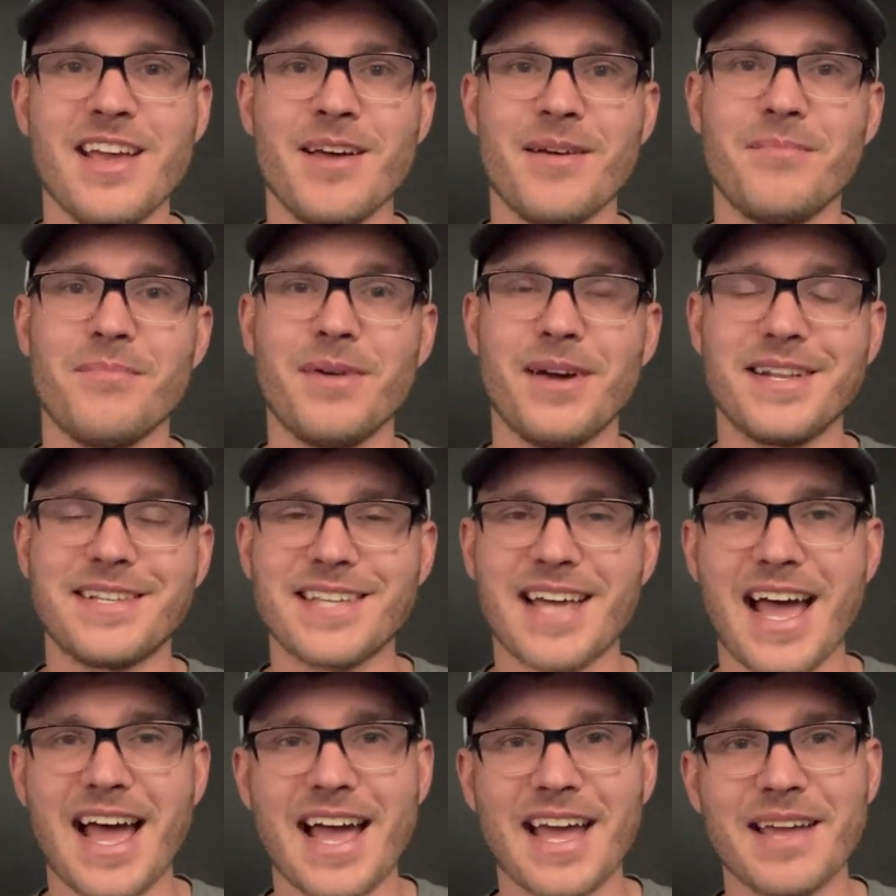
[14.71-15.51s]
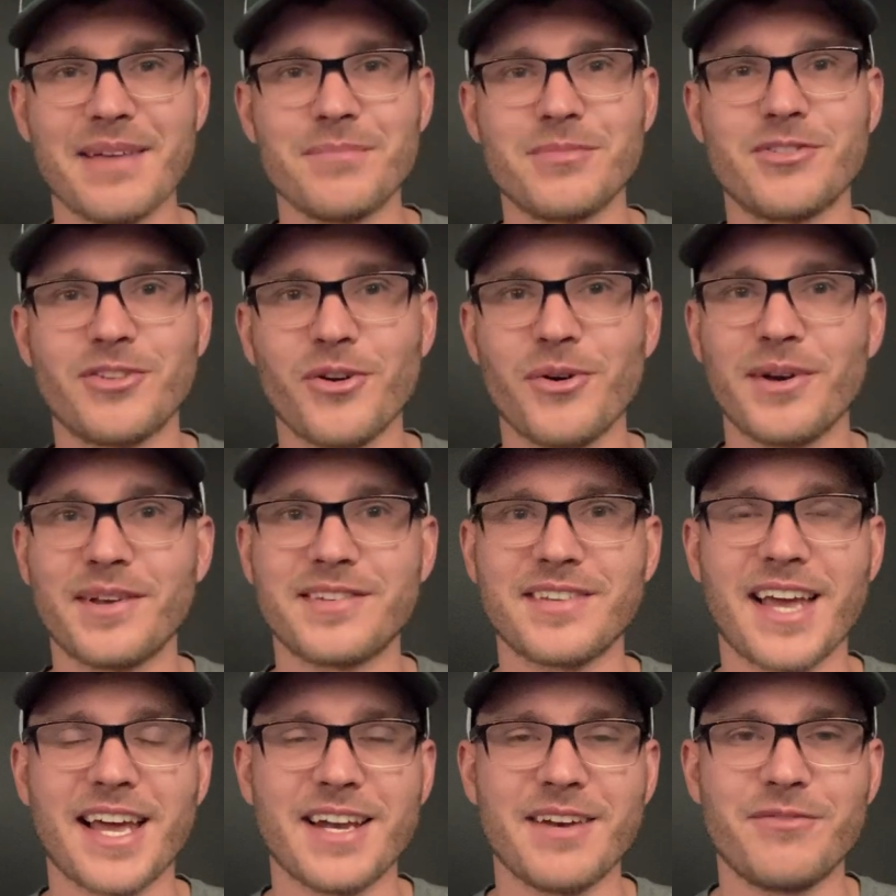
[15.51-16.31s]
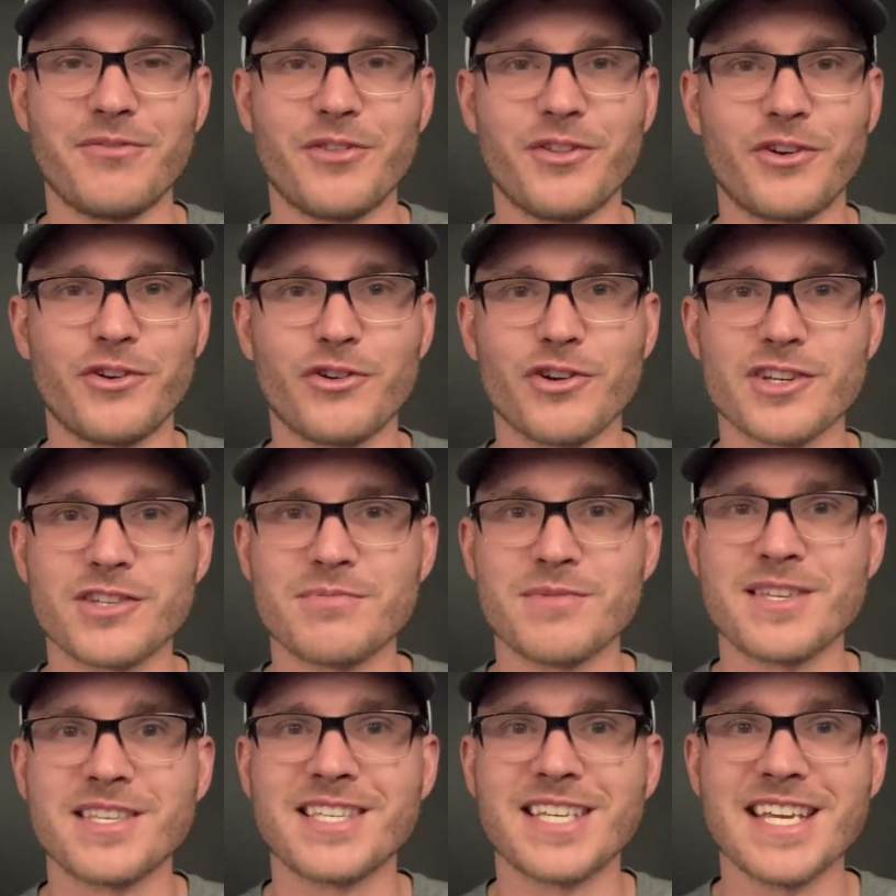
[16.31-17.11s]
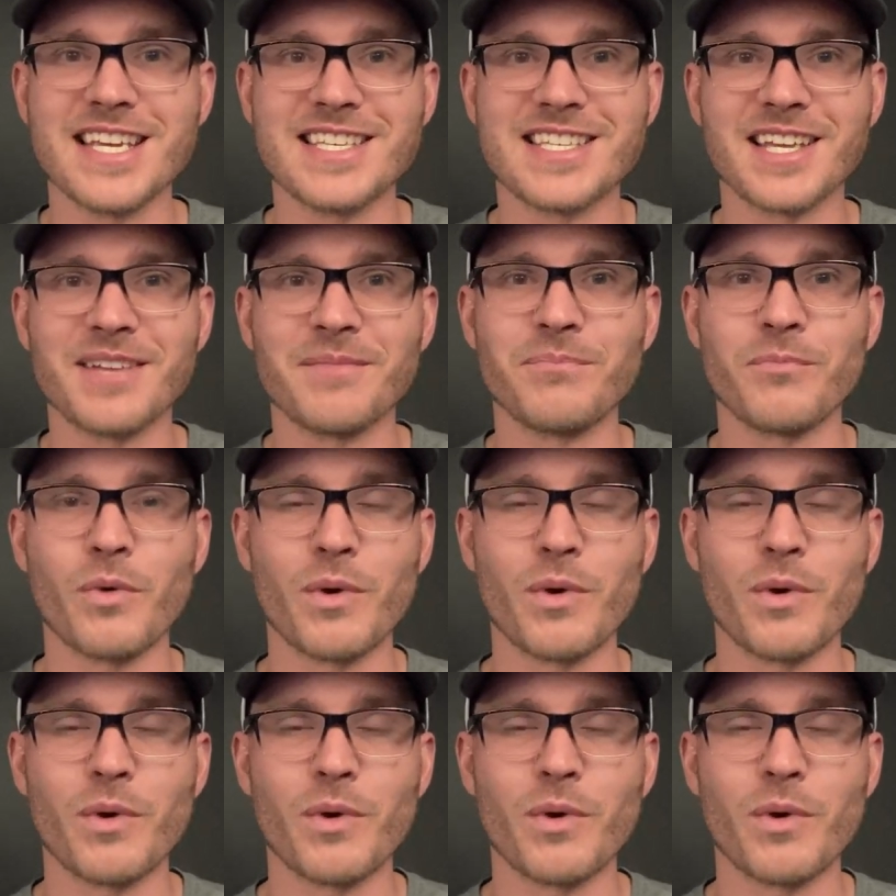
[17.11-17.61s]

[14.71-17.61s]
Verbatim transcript: But I am so excited for the Christmas season.